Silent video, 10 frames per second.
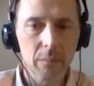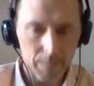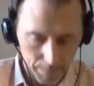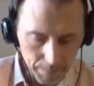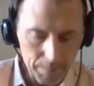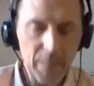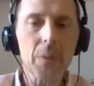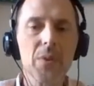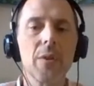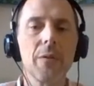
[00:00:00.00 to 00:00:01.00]
Mm-hmm.
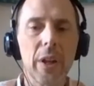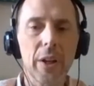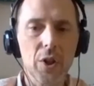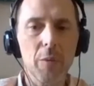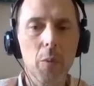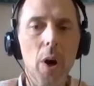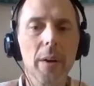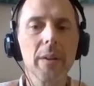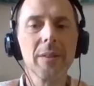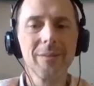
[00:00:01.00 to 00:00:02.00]
That was our flagship
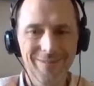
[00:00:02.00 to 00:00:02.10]
product.